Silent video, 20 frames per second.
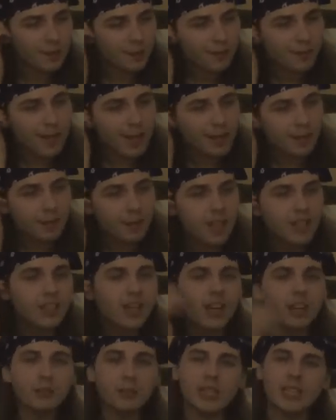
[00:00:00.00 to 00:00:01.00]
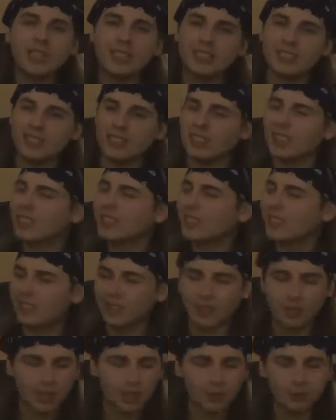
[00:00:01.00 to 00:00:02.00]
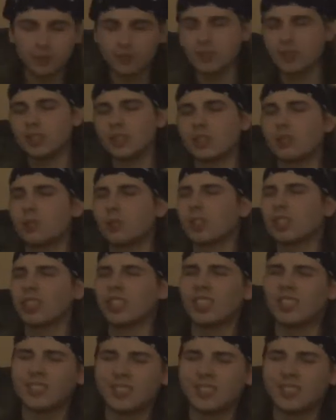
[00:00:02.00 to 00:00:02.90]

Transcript: flying bat army. This was